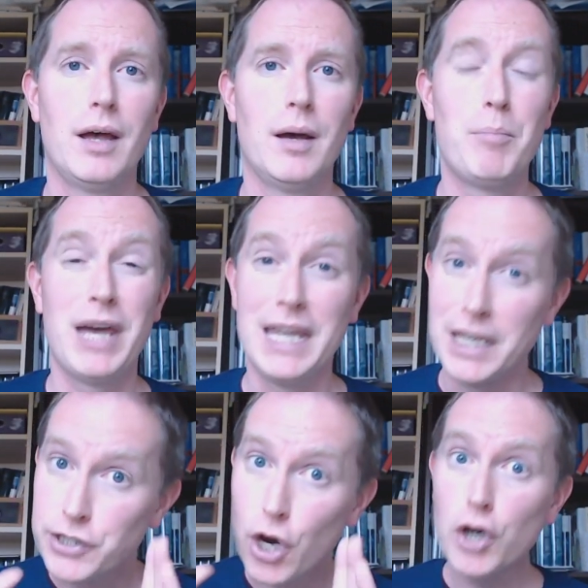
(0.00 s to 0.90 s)
But in
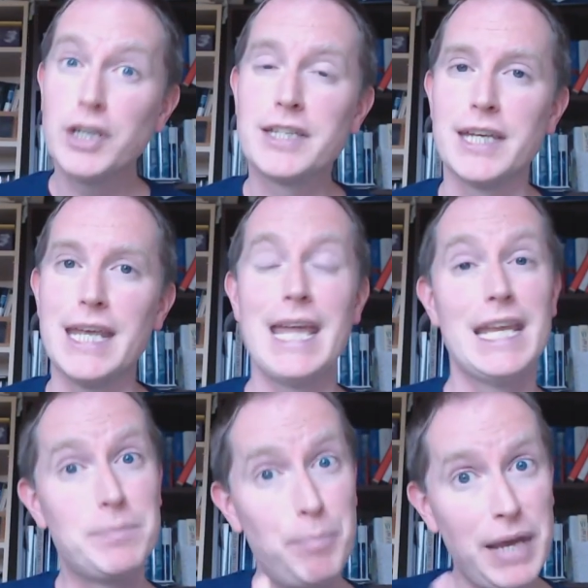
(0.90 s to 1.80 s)
eternity, it
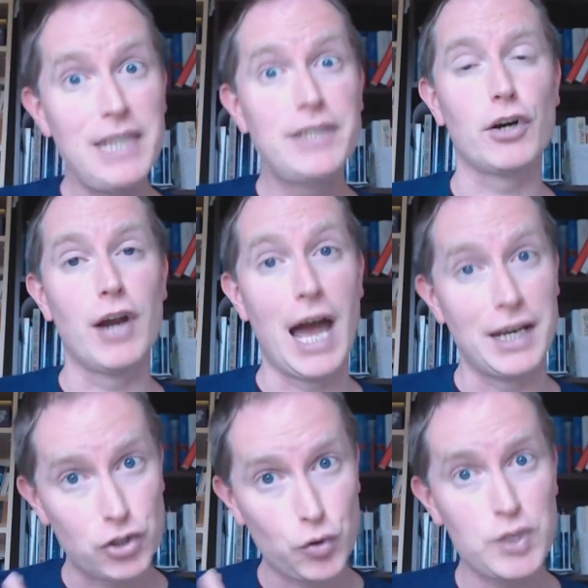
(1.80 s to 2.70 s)
is Peter and
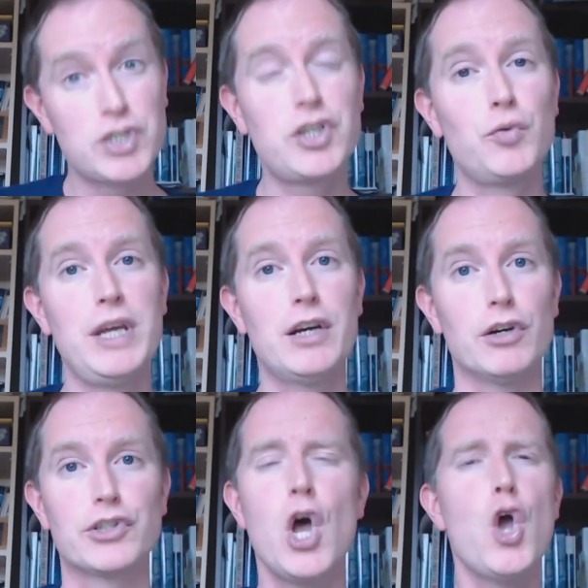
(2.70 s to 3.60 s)
his Christian
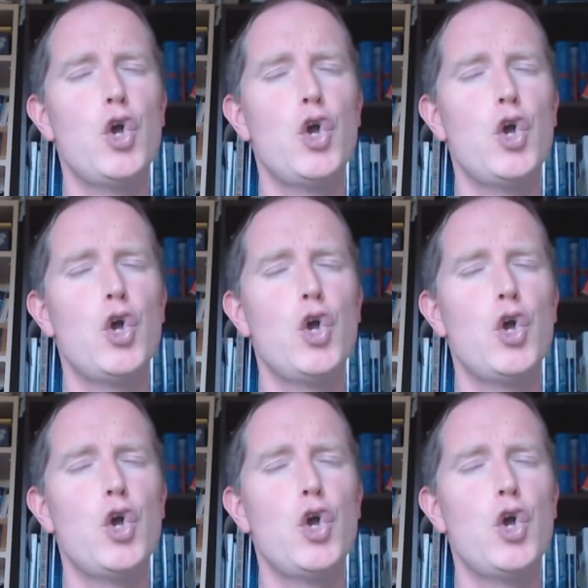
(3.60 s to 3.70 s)
readers